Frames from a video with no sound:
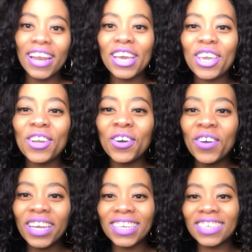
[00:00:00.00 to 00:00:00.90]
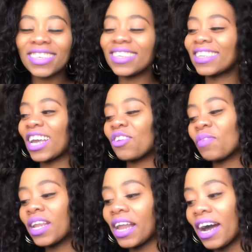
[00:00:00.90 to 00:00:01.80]
Like, you know, like she just gave
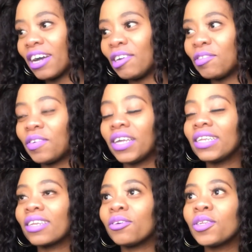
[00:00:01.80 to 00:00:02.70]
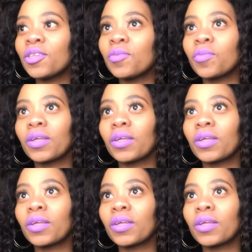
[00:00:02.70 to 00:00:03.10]
me life, and those are the